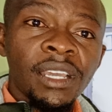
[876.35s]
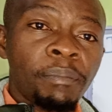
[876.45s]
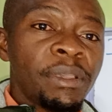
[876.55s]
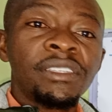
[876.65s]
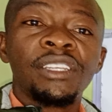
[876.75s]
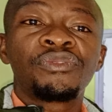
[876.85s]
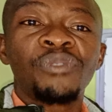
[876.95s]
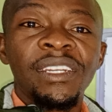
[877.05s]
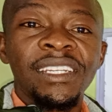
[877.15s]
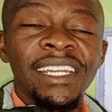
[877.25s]
A piece is
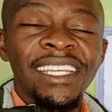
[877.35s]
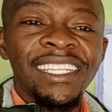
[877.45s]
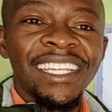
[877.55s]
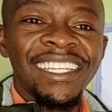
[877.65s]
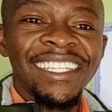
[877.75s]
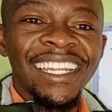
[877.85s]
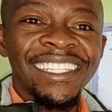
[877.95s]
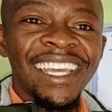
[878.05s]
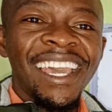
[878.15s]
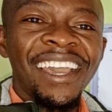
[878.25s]
280 Kenyan
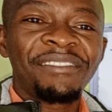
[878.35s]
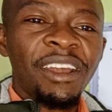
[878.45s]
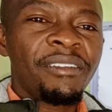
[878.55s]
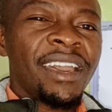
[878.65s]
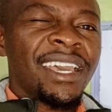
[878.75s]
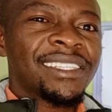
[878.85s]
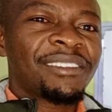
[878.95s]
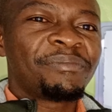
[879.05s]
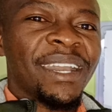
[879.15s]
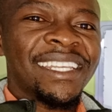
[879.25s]
shillings. For now, it's a
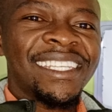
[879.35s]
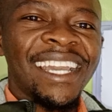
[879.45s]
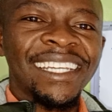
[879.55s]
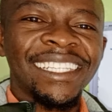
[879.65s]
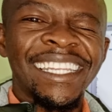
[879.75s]
goodbye. See ya.